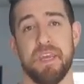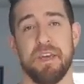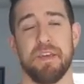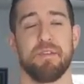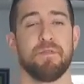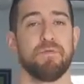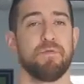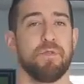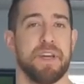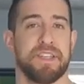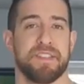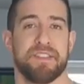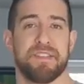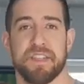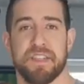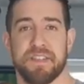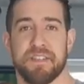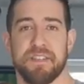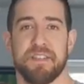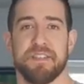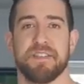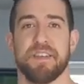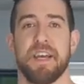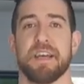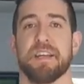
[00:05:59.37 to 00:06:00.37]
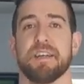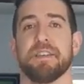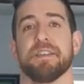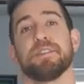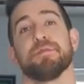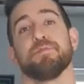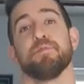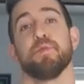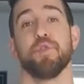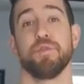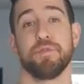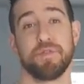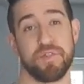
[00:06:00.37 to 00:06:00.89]
rest 60 seconds,
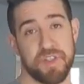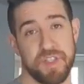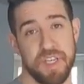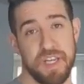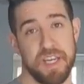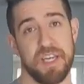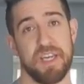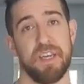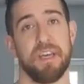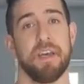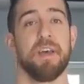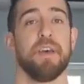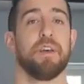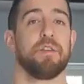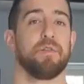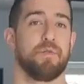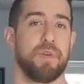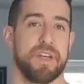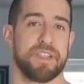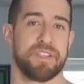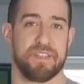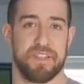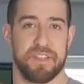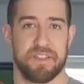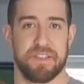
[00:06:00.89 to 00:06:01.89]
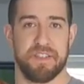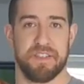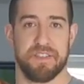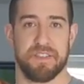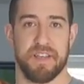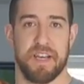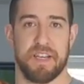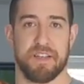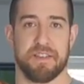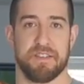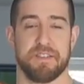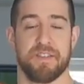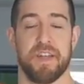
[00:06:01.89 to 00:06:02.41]
move C, rest 60
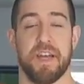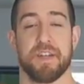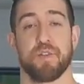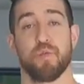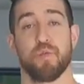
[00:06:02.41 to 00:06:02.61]
seconds. That's